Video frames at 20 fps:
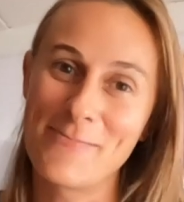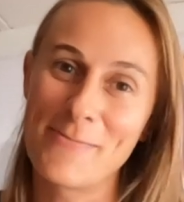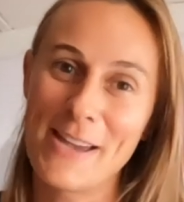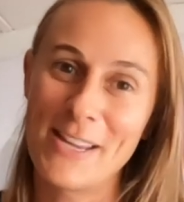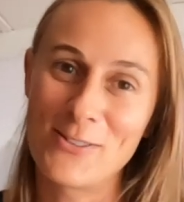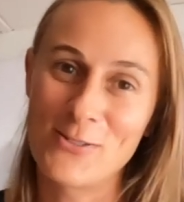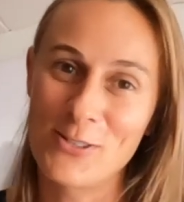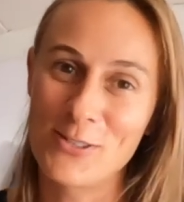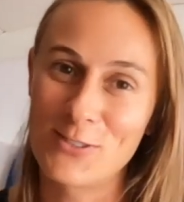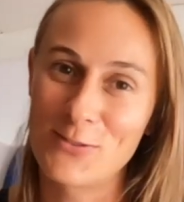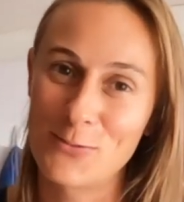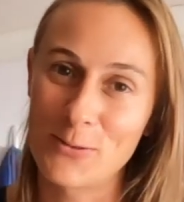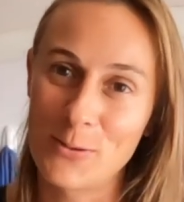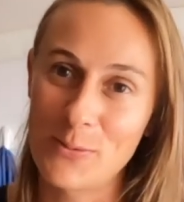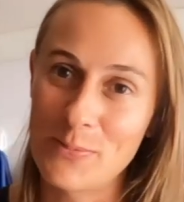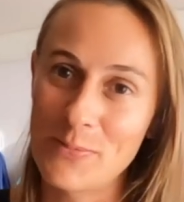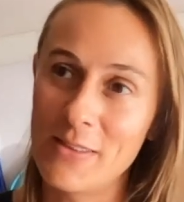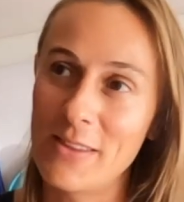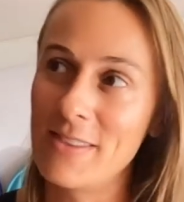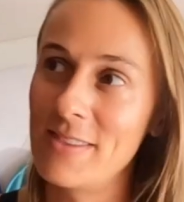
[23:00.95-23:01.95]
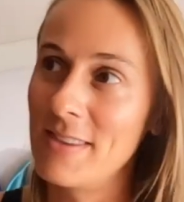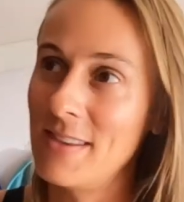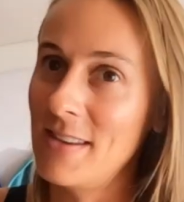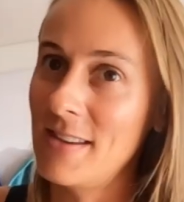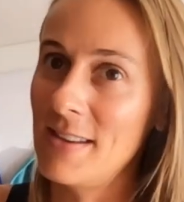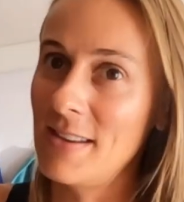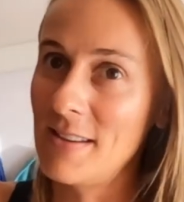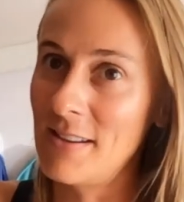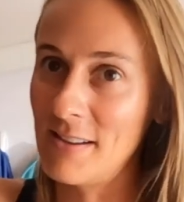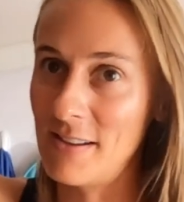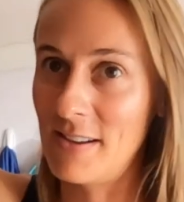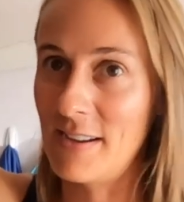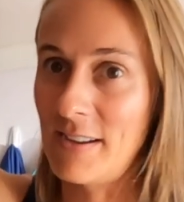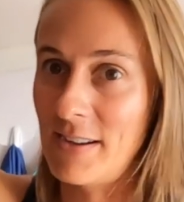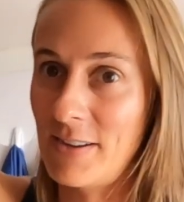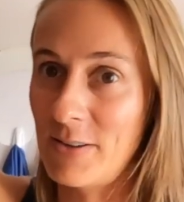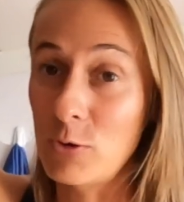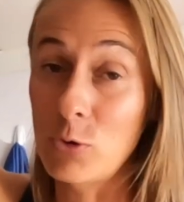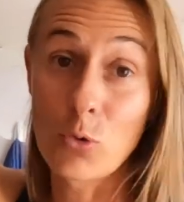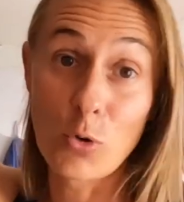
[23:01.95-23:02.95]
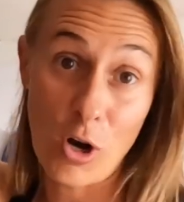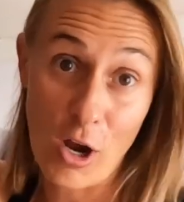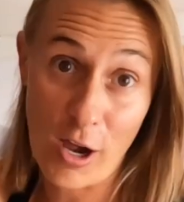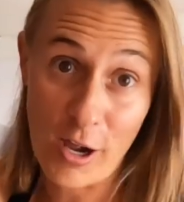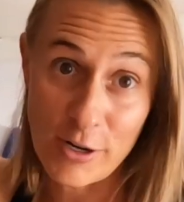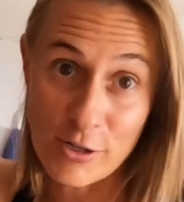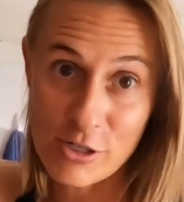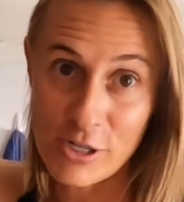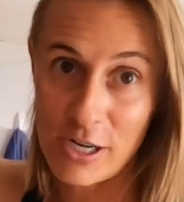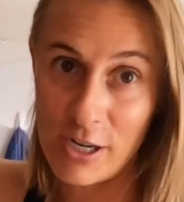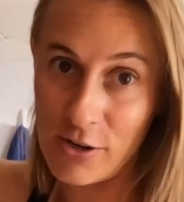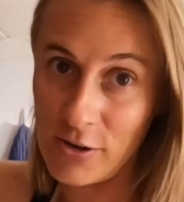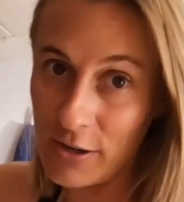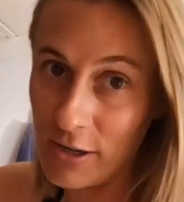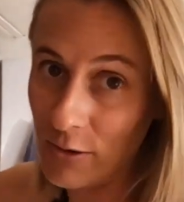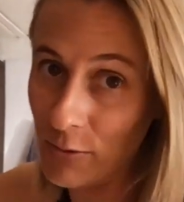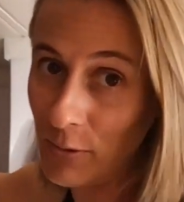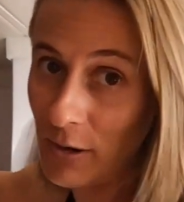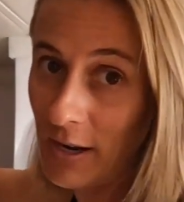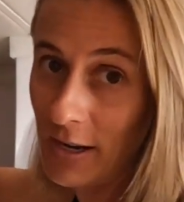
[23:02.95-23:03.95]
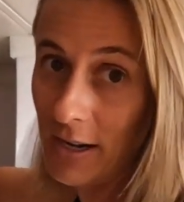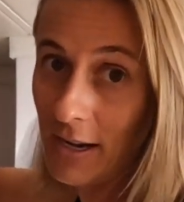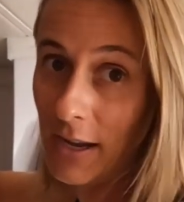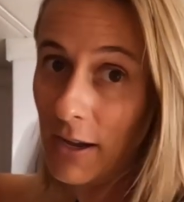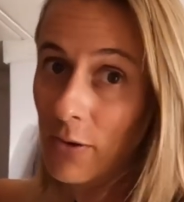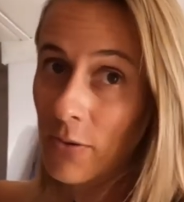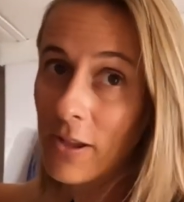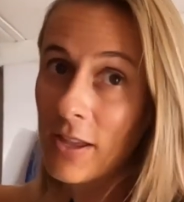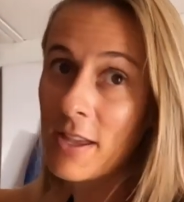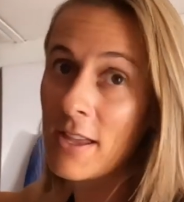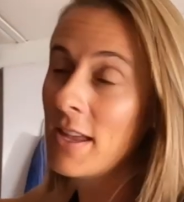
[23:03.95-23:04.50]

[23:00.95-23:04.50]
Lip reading: a mattress from the garage area right now.